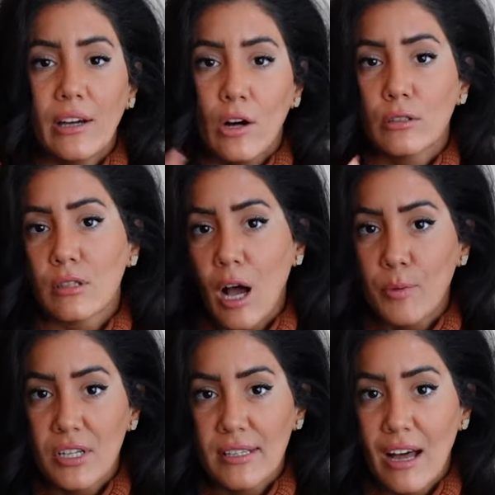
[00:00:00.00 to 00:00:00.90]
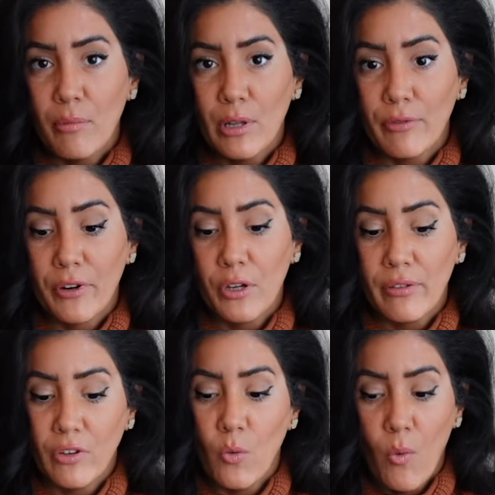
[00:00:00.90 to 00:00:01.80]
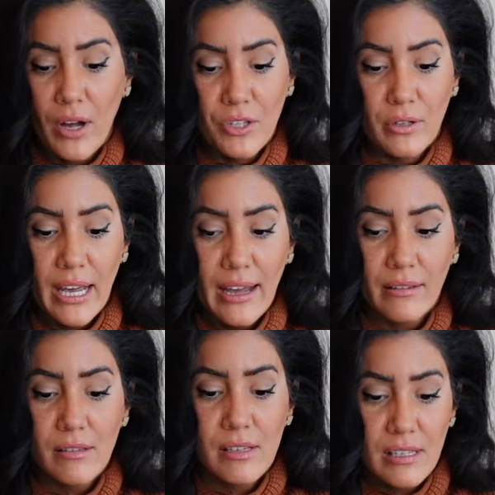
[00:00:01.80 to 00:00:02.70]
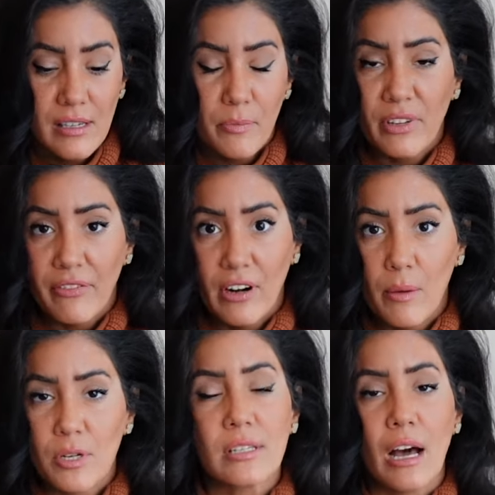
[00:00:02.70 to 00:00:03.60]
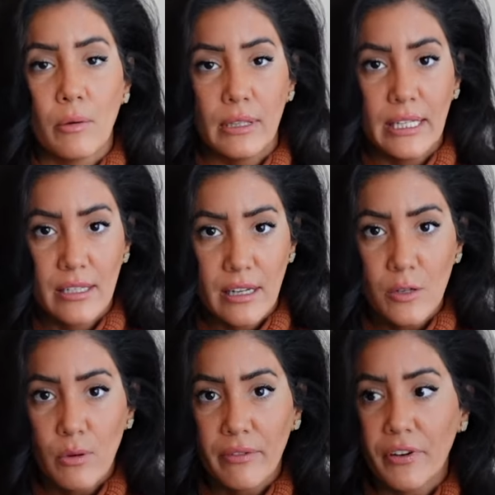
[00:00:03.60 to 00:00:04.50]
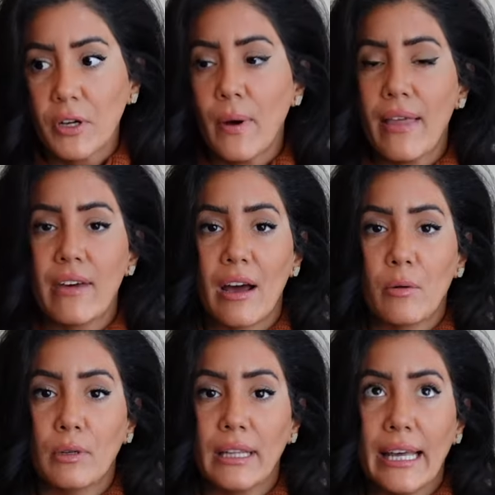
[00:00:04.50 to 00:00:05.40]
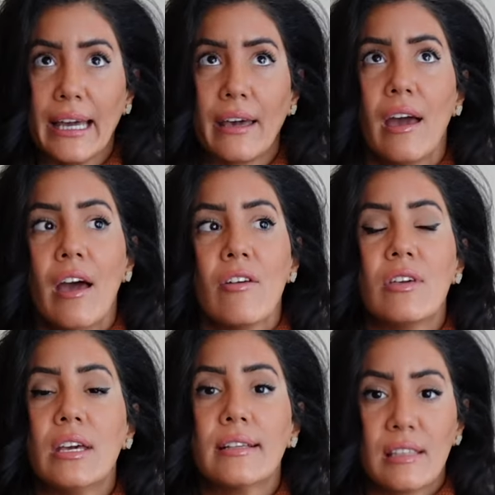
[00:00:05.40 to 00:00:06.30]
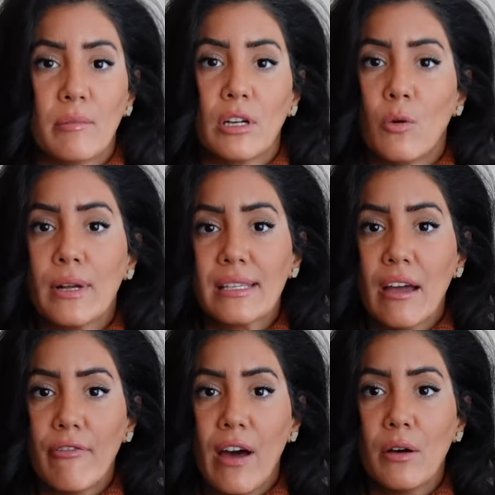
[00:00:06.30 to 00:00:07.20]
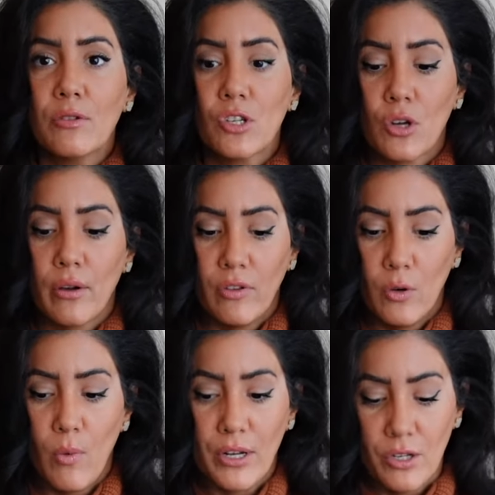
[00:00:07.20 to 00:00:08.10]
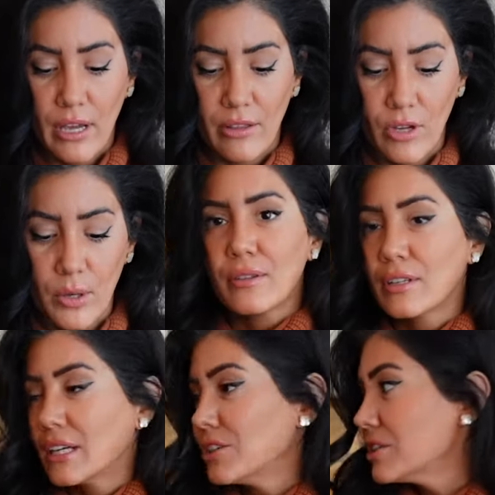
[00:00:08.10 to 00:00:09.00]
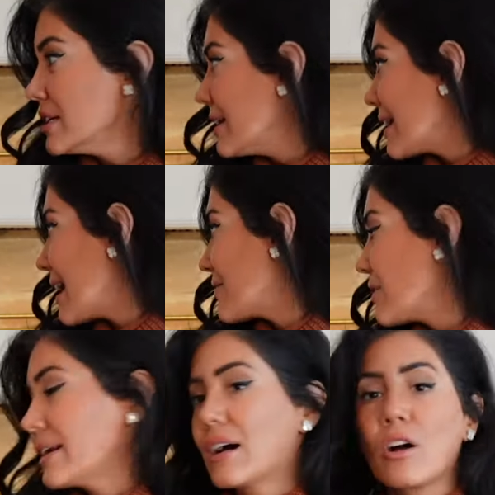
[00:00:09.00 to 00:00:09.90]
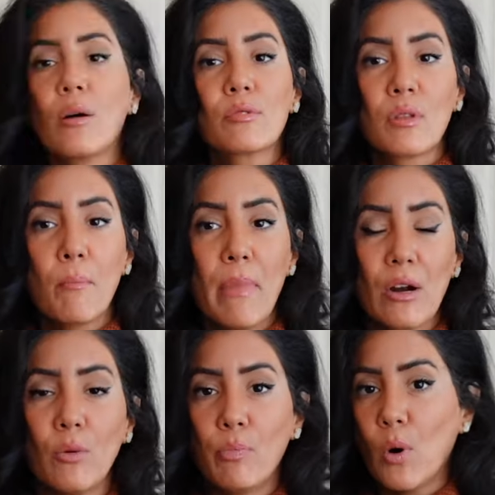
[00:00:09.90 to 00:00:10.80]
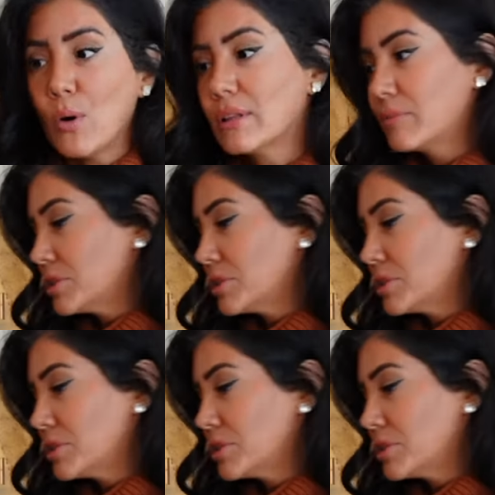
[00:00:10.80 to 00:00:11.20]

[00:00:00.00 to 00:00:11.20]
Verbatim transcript: link all those options down below for you if you want to get different options. I will list this one for you and then I will link the similar ones I found. So if you want to get those. So the KitchenAid I have right now comes with a metal bowl. Let me